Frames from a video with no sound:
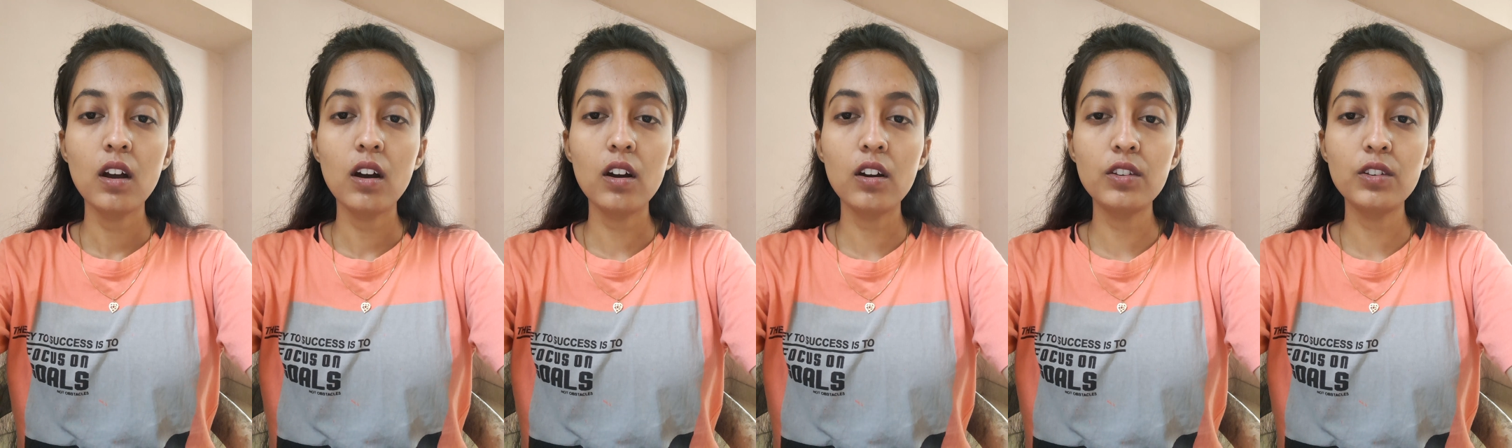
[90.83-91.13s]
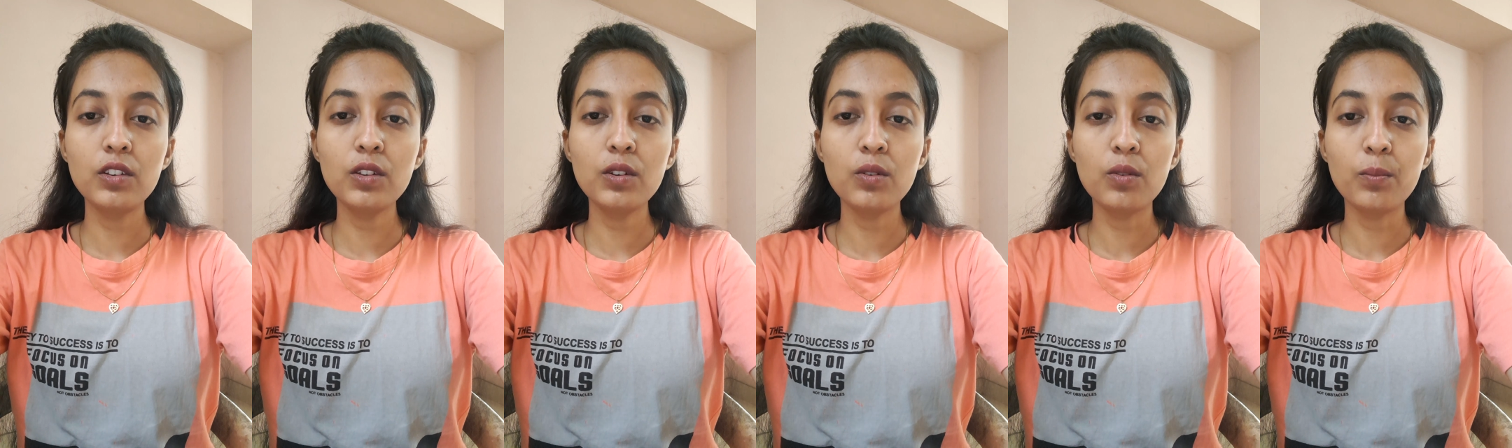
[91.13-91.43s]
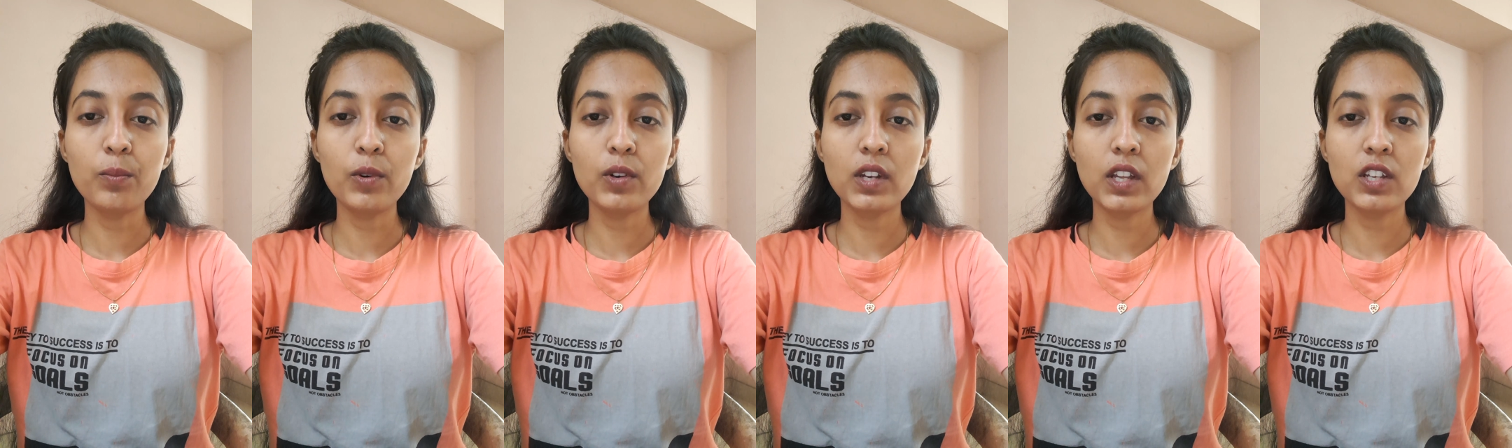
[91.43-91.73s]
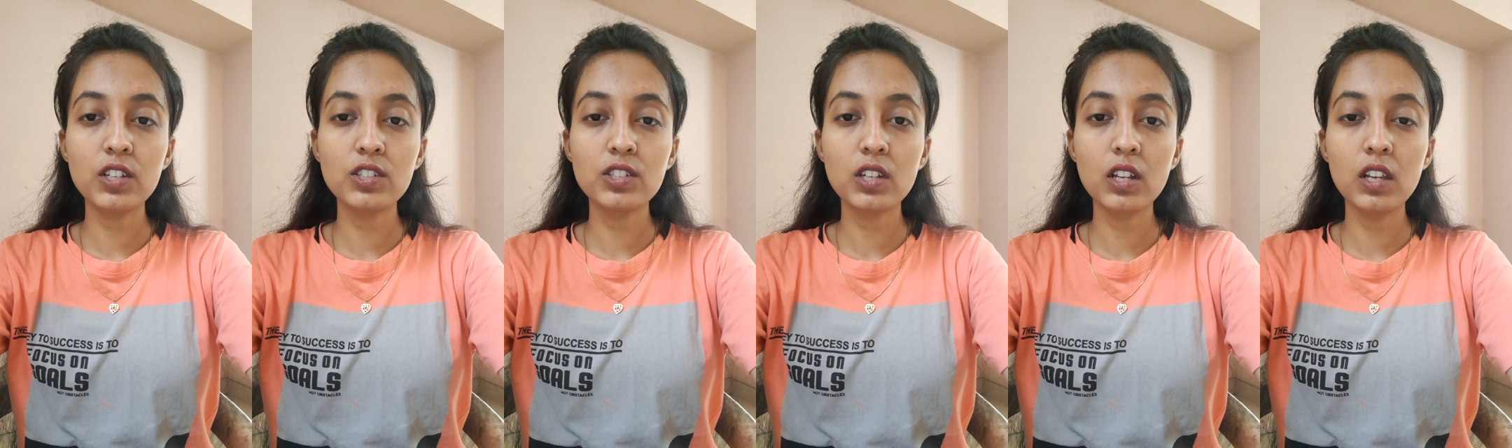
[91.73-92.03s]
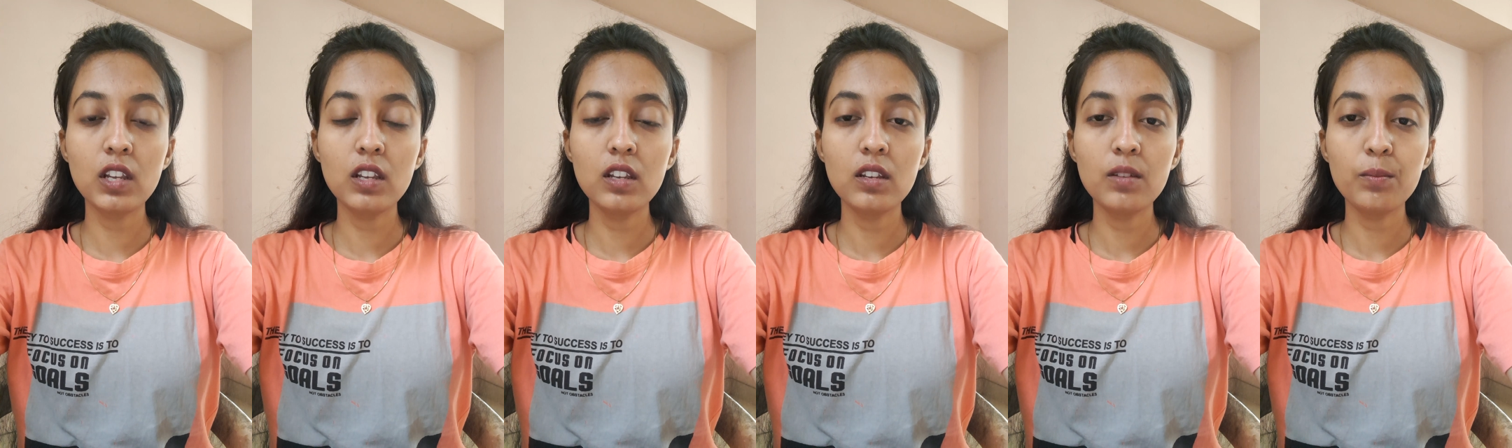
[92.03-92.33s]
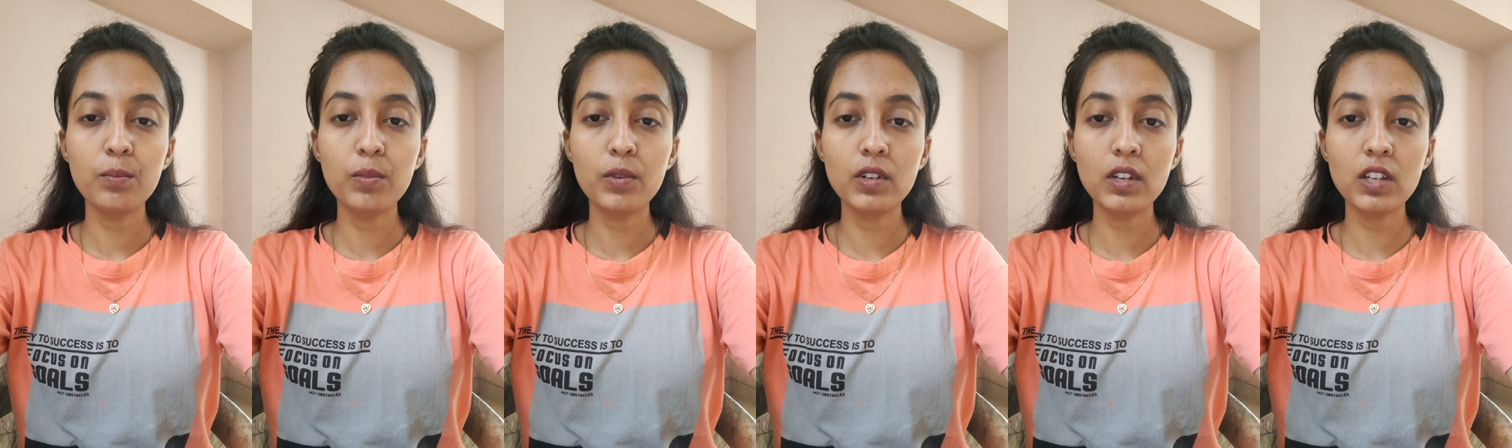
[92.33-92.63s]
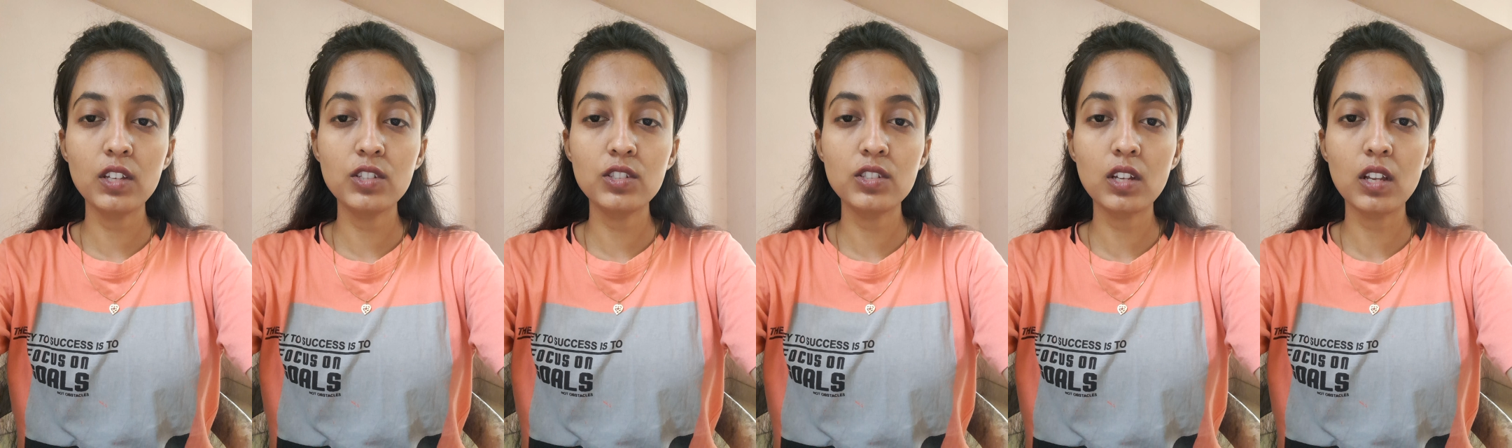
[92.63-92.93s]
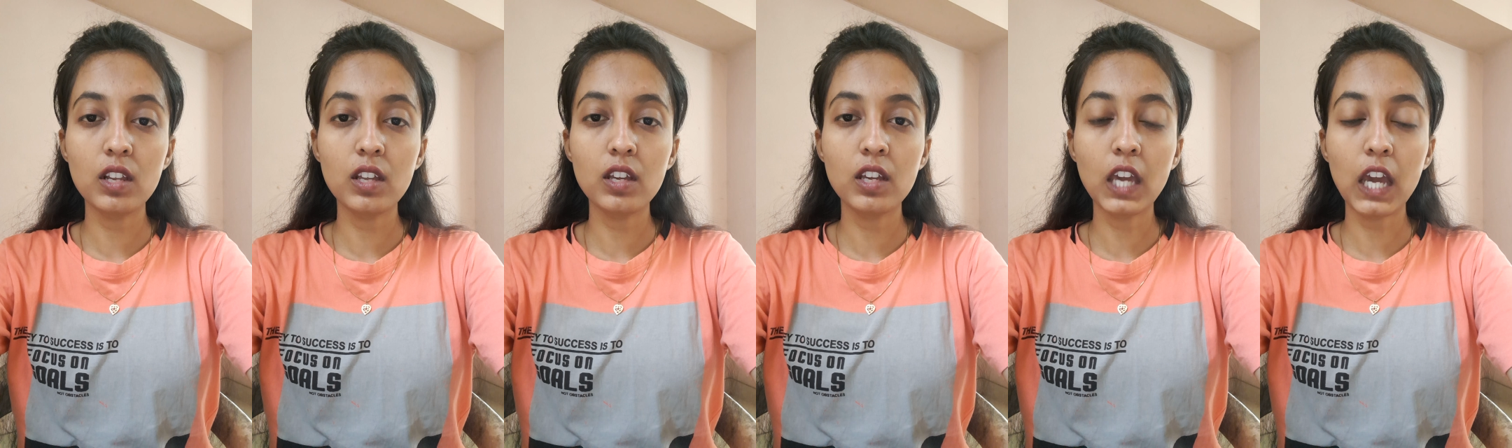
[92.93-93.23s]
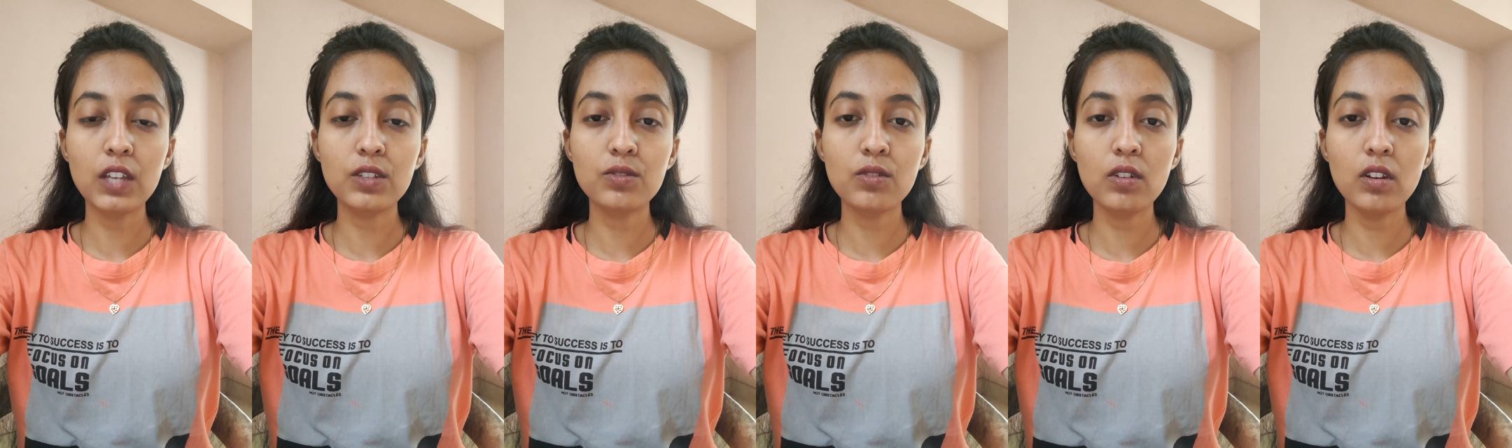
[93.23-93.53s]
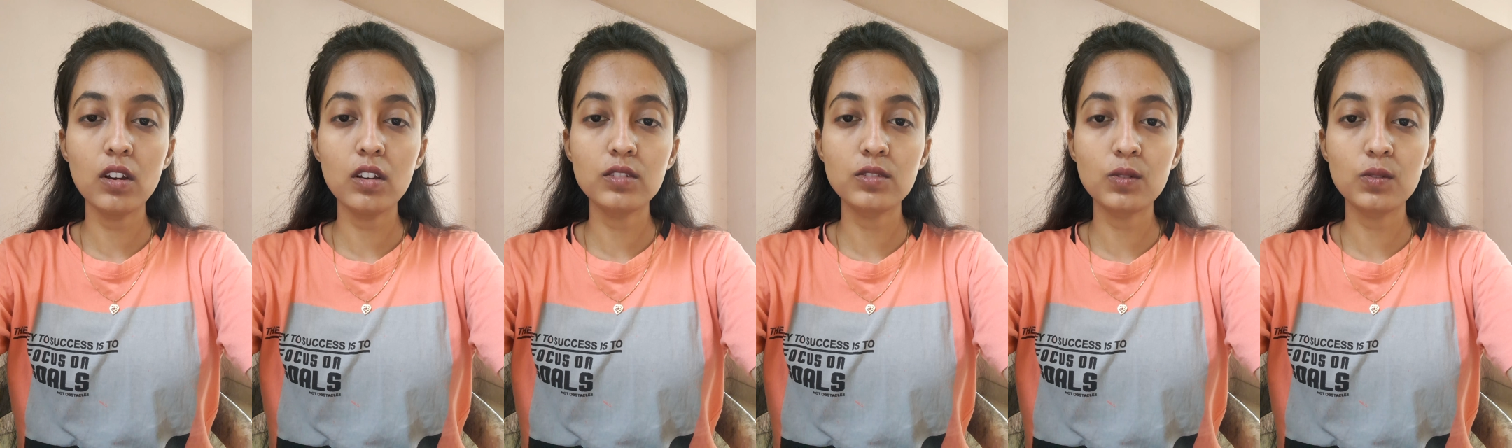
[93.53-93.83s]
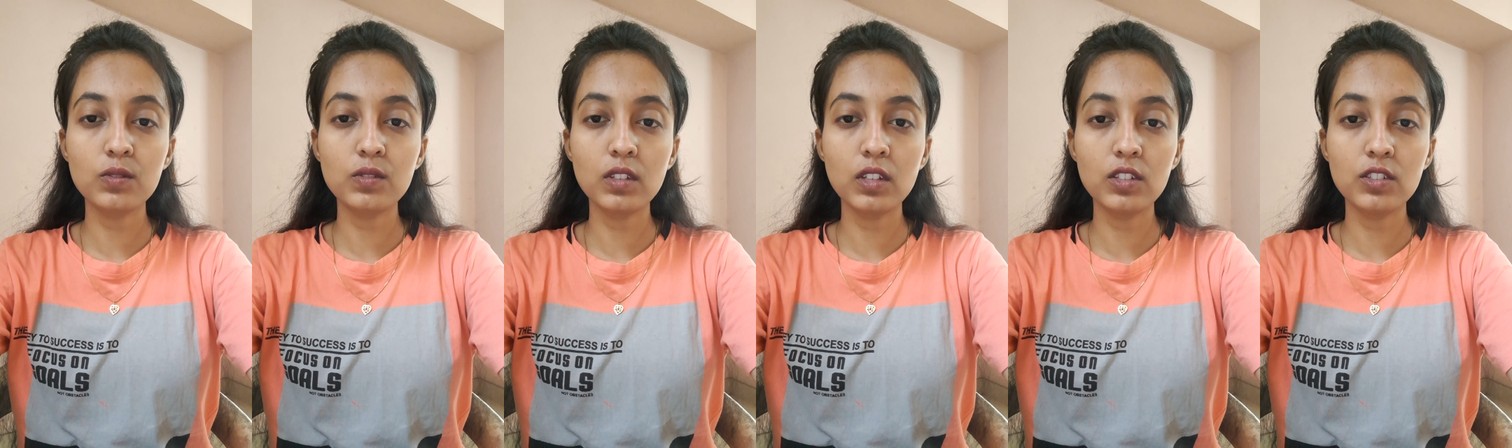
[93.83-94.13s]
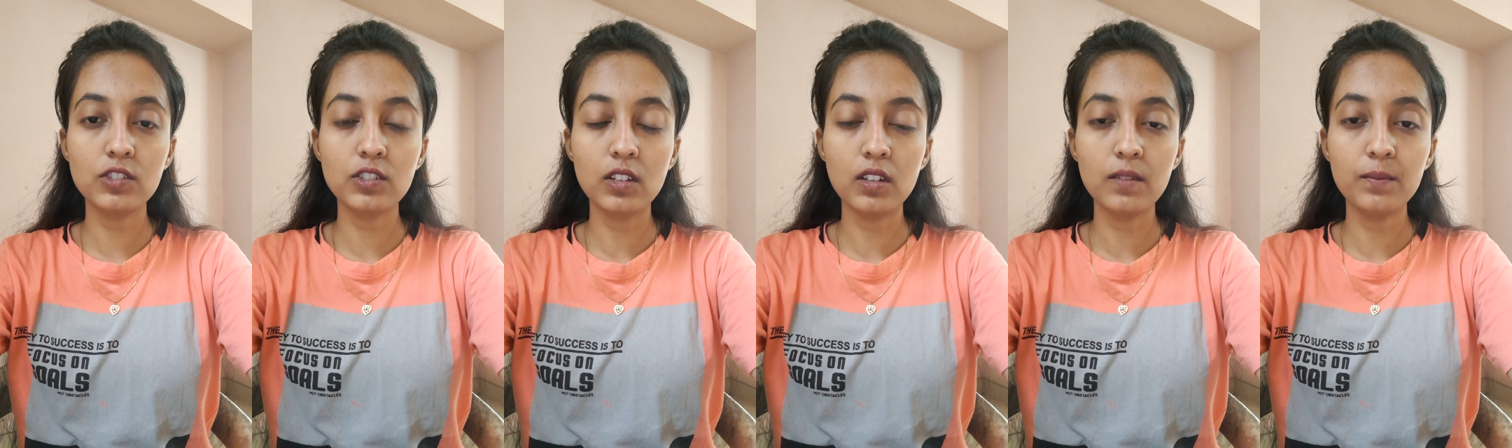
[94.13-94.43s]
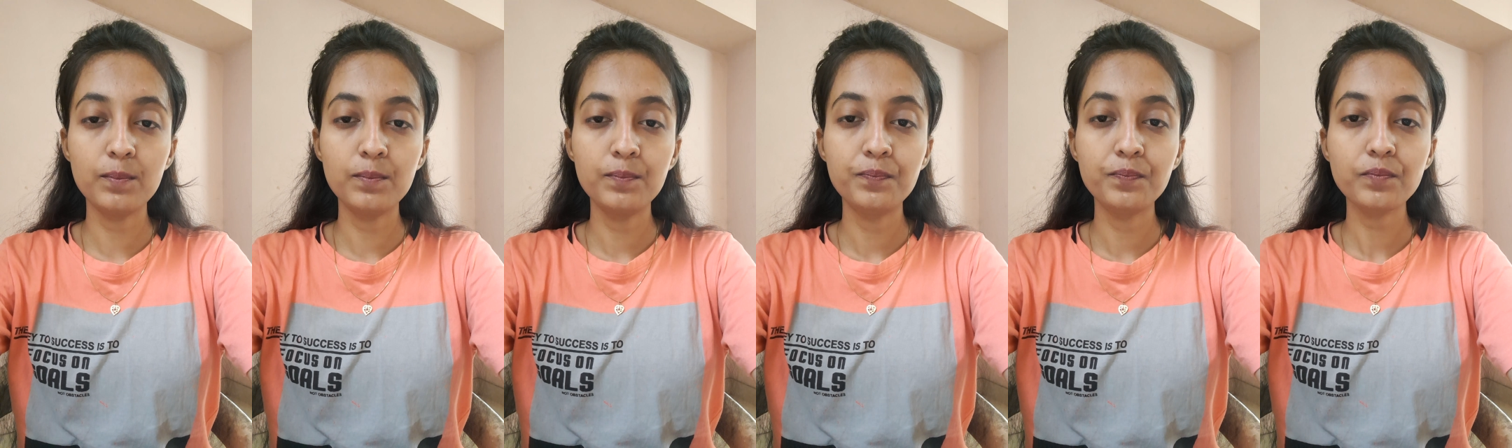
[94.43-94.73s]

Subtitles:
a new potentially causal association